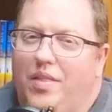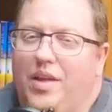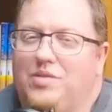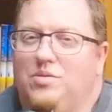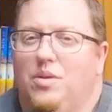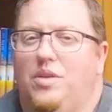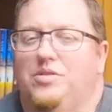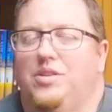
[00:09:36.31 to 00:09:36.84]
And
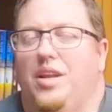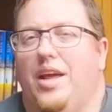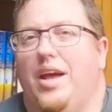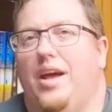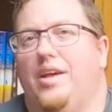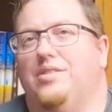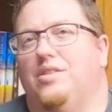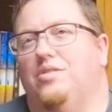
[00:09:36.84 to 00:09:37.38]
that's what I was going to
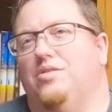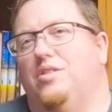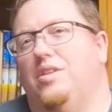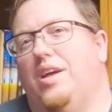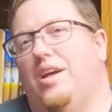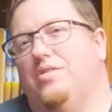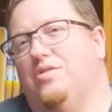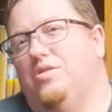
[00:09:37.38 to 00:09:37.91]
ask. I was going
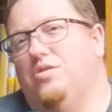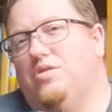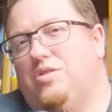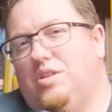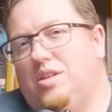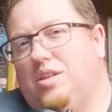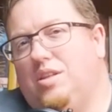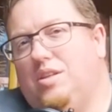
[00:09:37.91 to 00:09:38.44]
to ask, do you
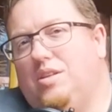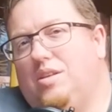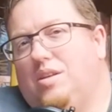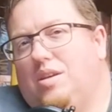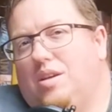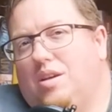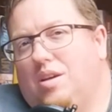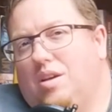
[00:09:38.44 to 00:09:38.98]
see,
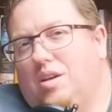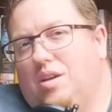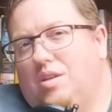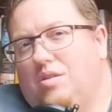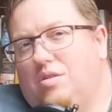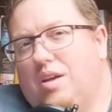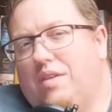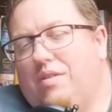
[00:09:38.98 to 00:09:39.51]

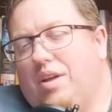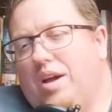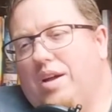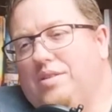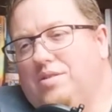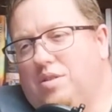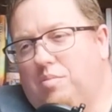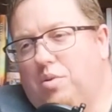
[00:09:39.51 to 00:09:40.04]
you have the
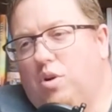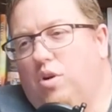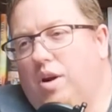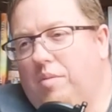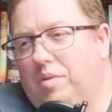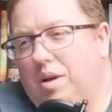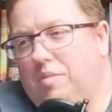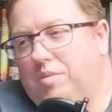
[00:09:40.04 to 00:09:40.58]
guys in the
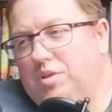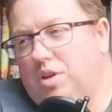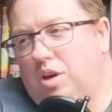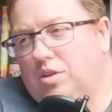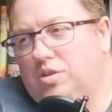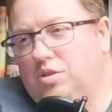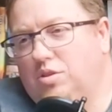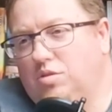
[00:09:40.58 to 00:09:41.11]
program come and
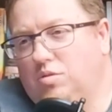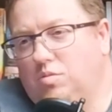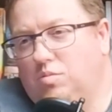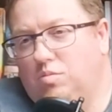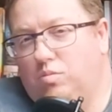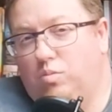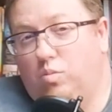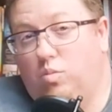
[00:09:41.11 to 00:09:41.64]
talk to you
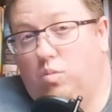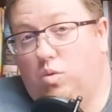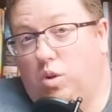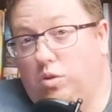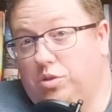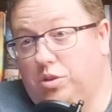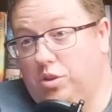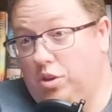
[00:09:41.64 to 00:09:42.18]

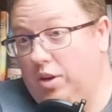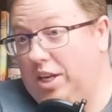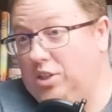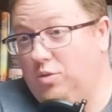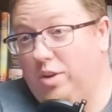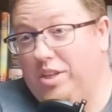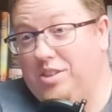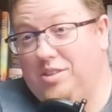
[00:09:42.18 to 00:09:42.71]
closer to
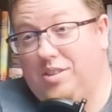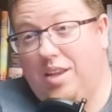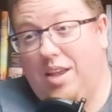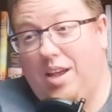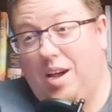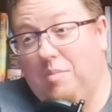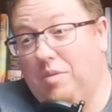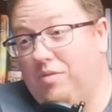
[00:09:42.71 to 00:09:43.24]
graduation,
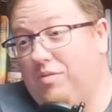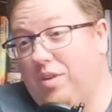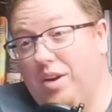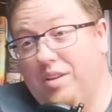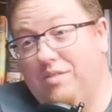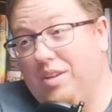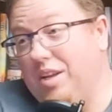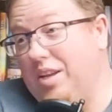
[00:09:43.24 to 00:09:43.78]
say, I'm
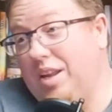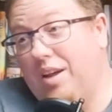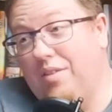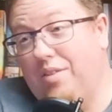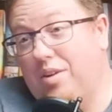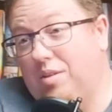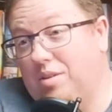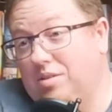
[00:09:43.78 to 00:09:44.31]
afraid of getting out there.